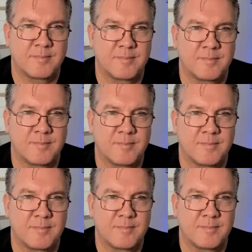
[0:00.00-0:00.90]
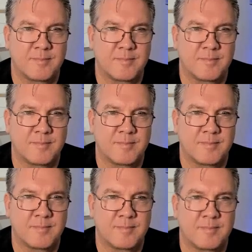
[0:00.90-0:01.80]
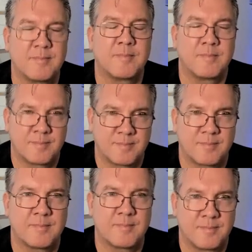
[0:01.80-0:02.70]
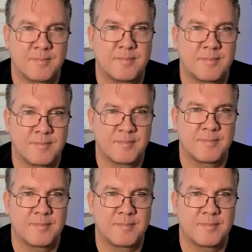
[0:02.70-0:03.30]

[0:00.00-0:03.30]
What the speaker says: The person shown says nothing.